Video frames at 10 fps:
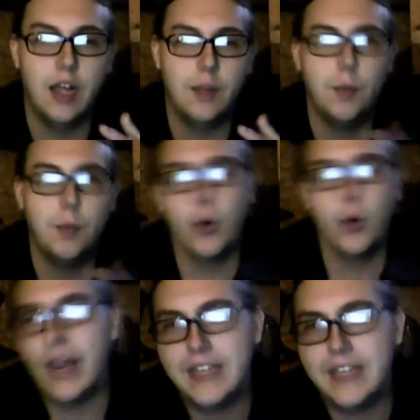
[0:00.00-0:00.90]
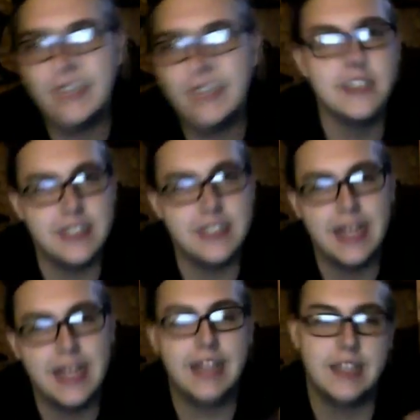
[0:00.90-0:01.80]
more ideas,
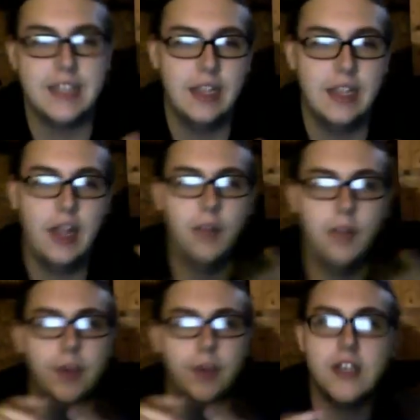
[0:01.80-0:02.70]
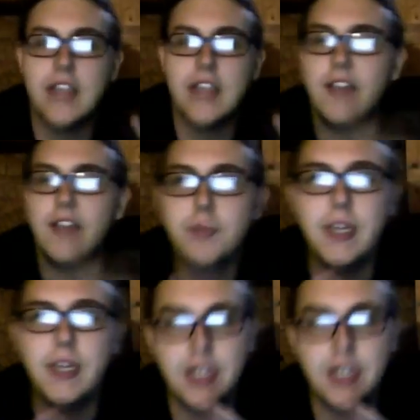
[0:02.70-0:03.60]
designs. It doesn't have to
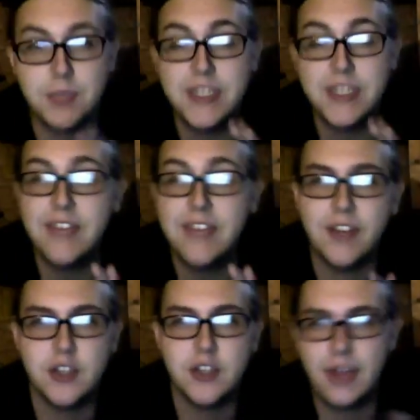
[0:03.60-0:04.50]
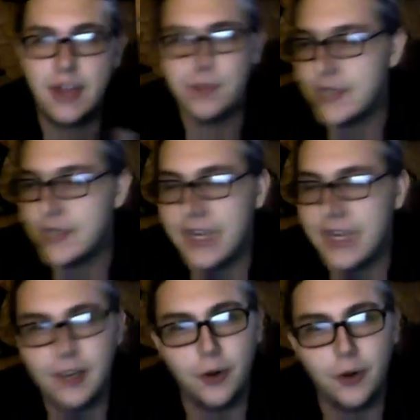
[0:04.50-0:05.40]
be specific to that
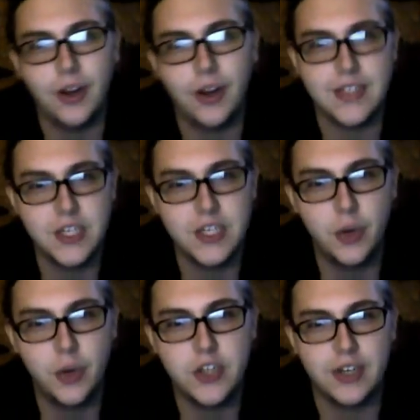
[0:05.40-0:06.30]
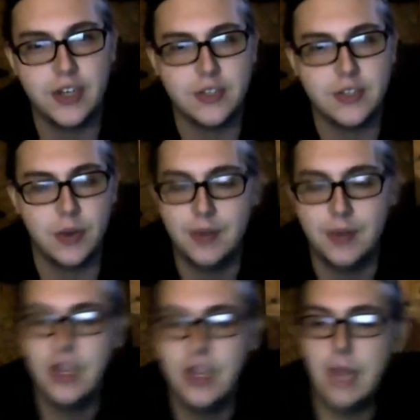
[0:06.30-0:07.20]
particular situation I described,
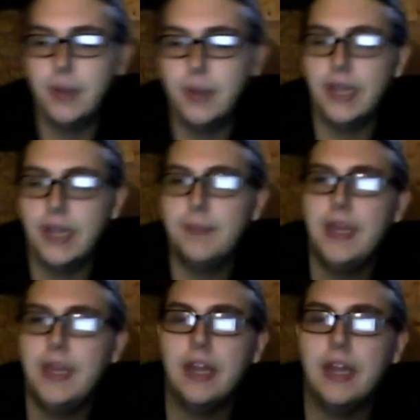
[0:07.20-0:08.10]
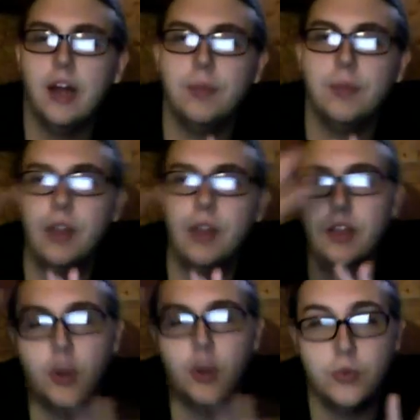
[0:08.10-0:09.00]
but it can be, you
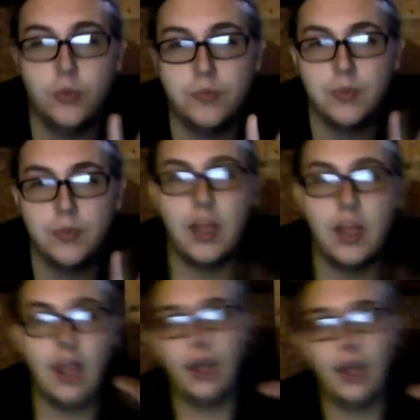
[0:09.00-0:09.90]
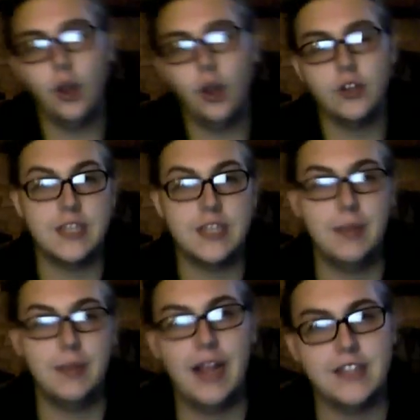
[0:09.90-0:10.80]
know, along the same
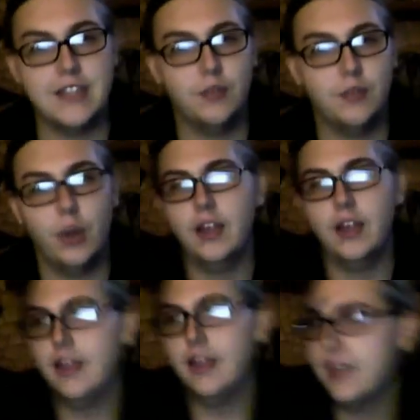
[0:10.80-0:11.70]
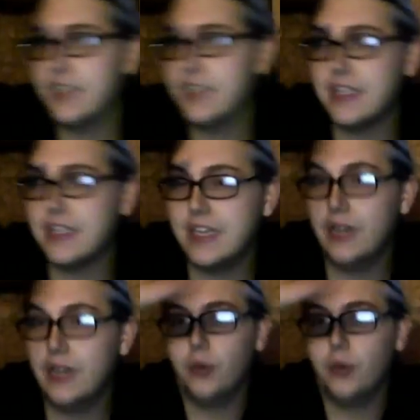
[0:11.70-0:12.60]
lines of what this is
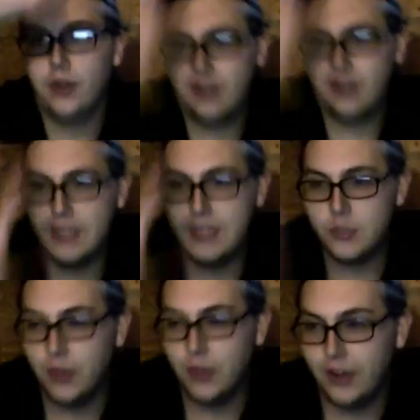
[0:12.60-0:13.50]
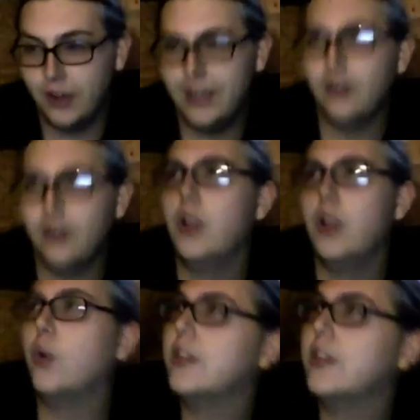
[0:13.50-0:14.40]
here, what these three are here,
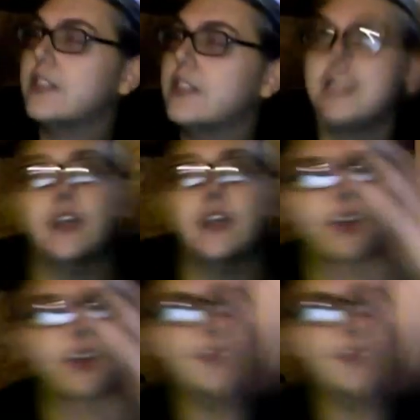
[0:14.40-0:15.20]
what this is here. You can have